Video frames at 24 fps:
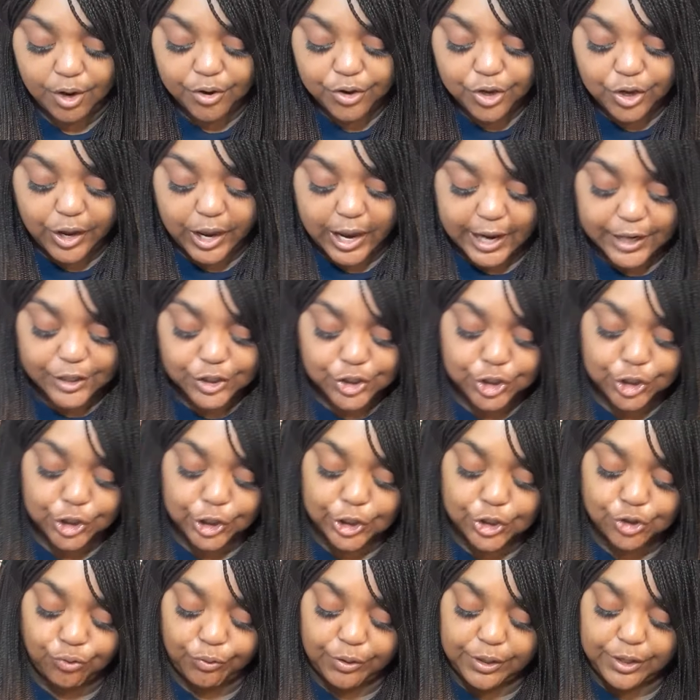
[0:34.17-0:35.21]
You have
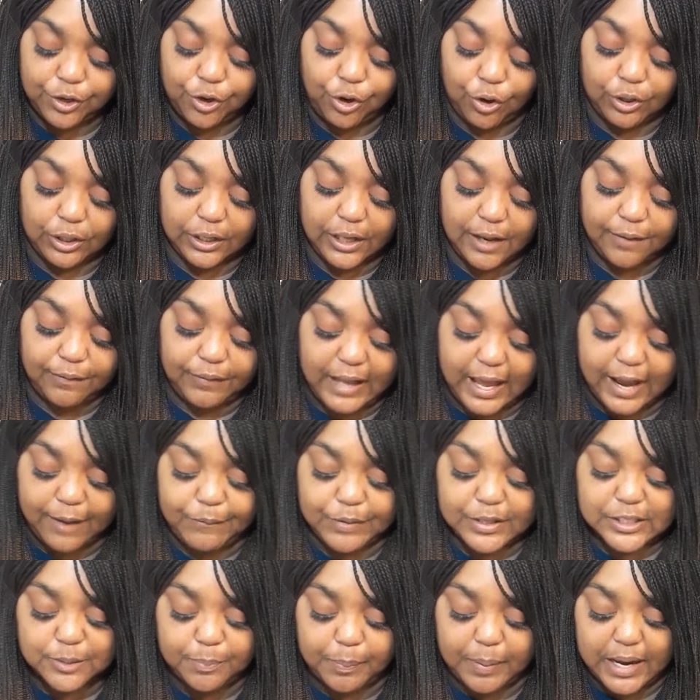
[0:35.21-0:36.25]
children. Your love life
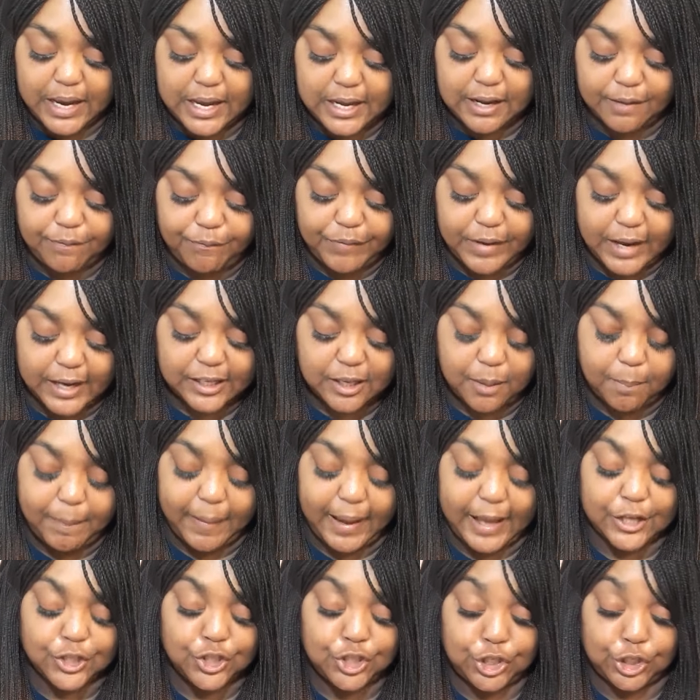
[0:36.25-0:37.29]
is being affected
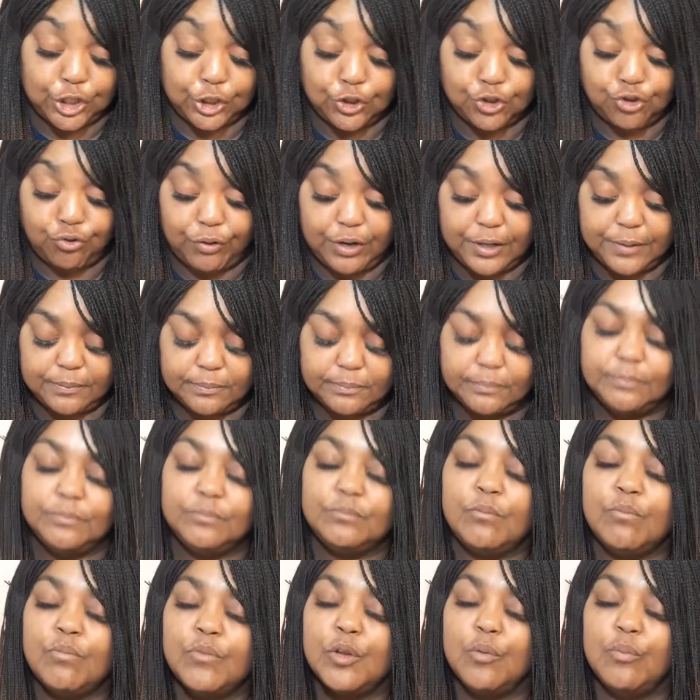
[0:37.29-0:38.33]
by children.
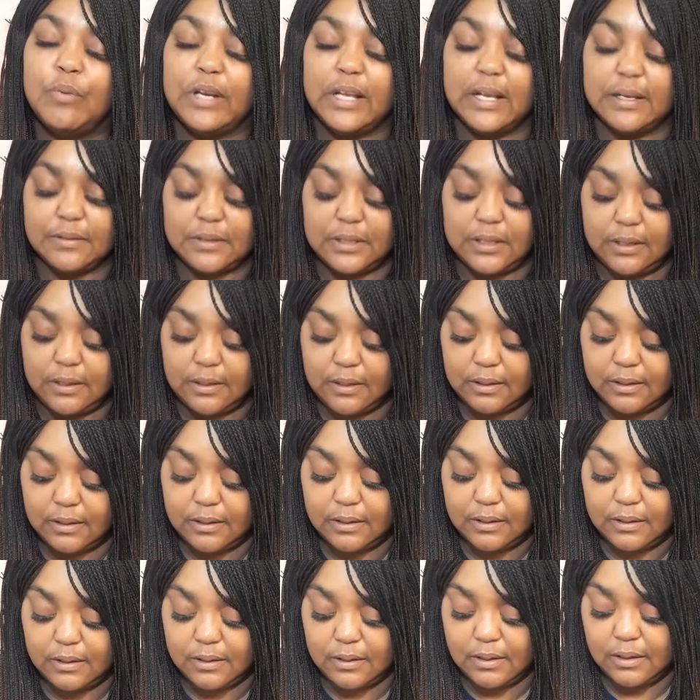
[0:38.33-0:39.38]
What else?
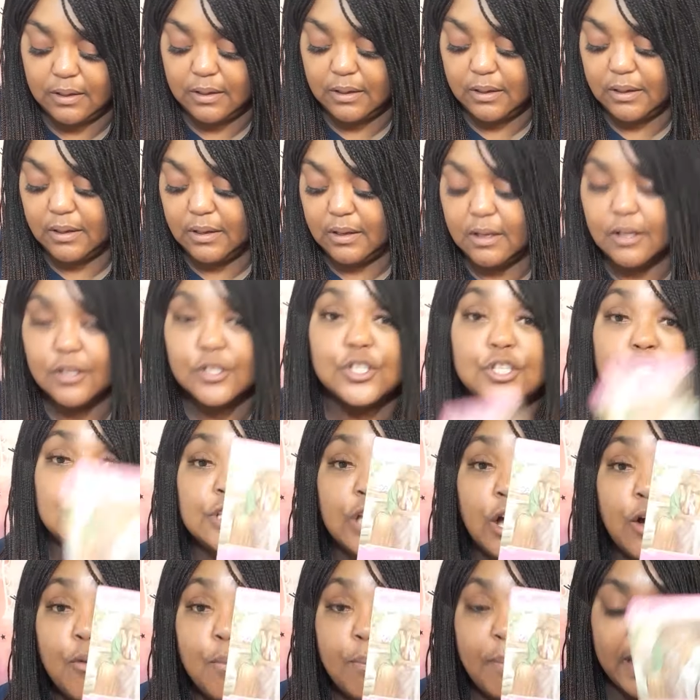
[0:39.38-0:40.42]

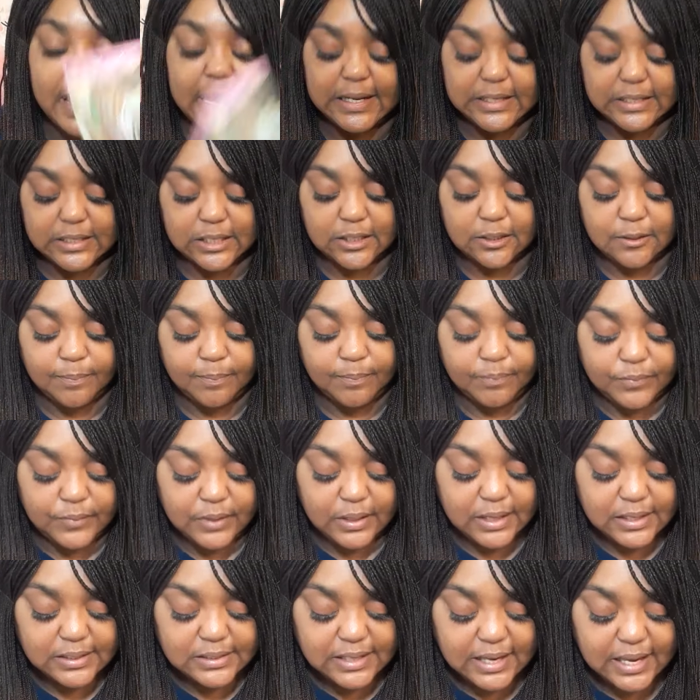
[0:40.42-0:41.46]
Soulmate.
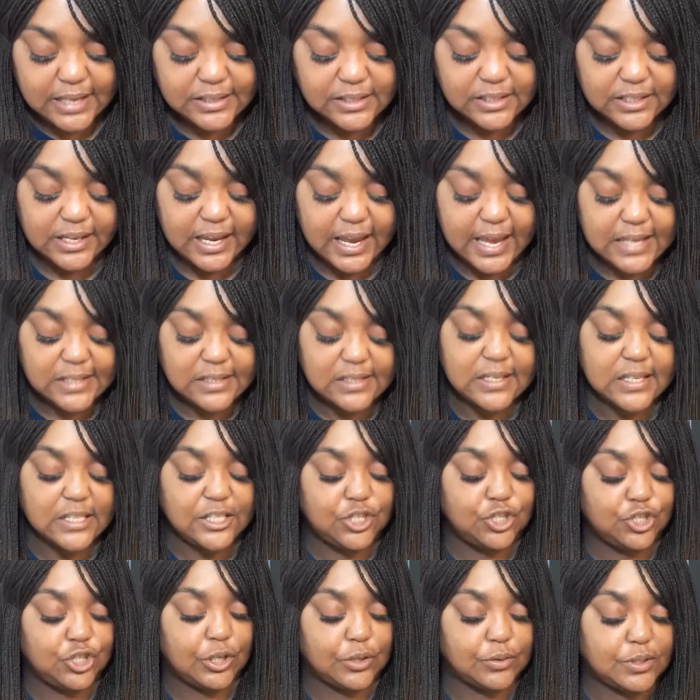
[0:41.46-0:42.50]
It says, yes, this
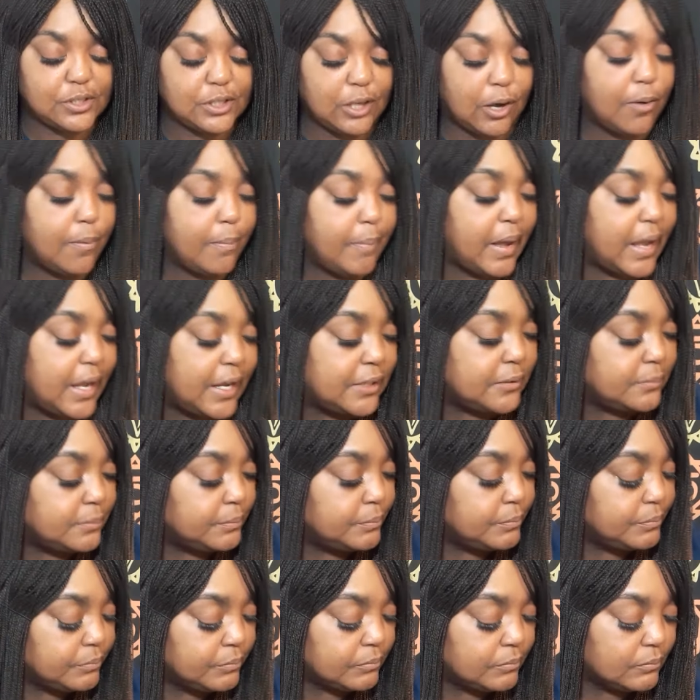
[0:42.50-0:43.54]
is your soulmate.
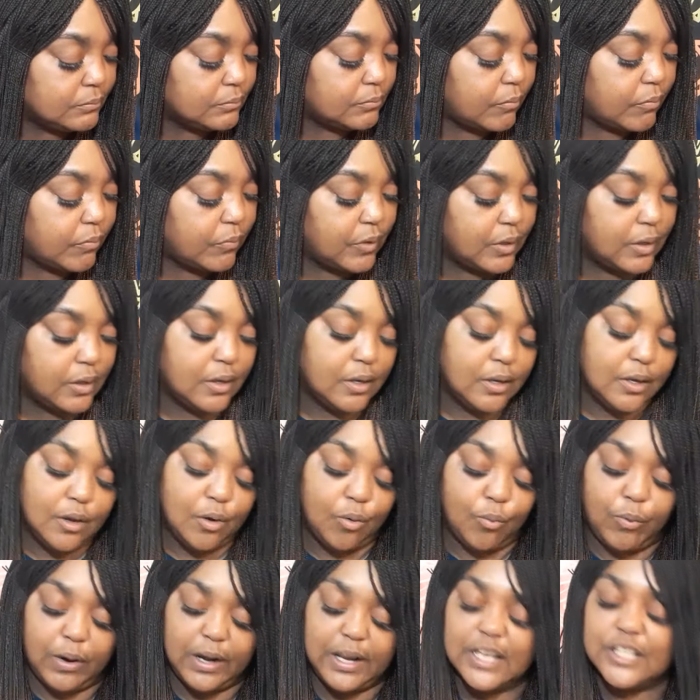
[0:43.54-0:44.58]

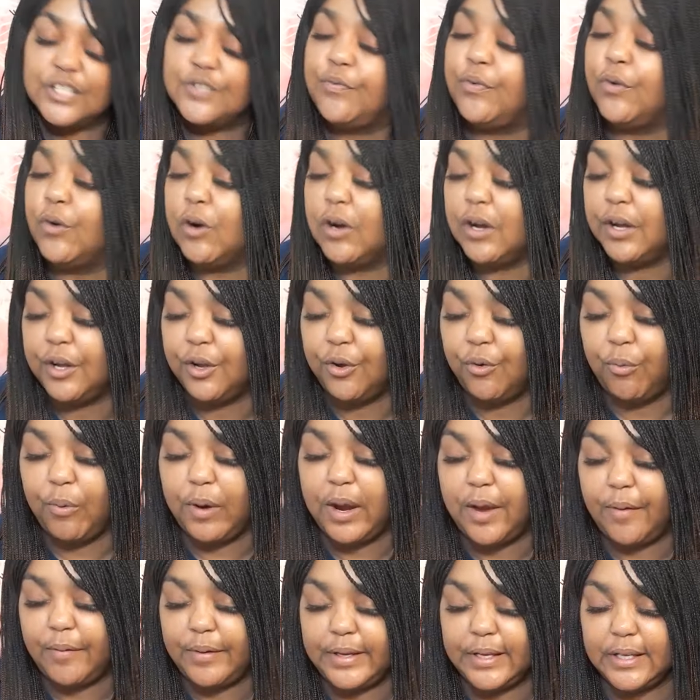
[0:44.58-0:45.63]
What else for
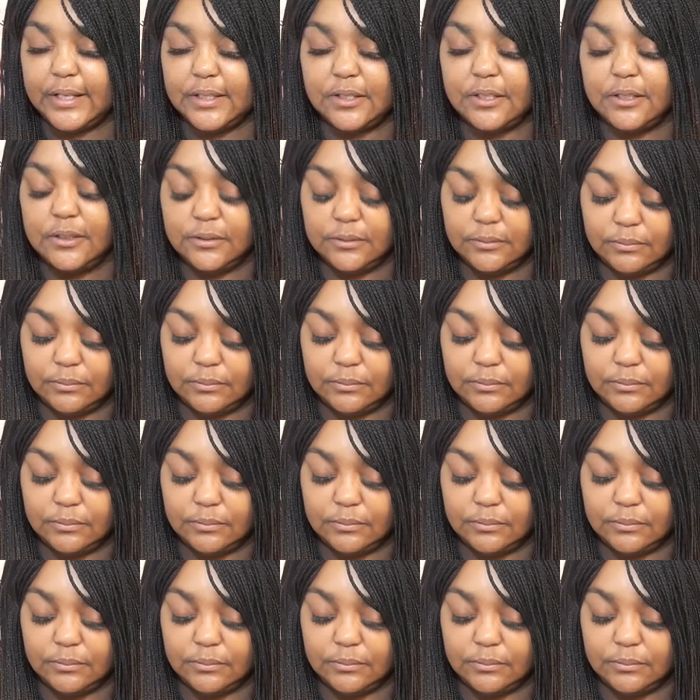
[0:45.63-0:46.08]
Aquarius?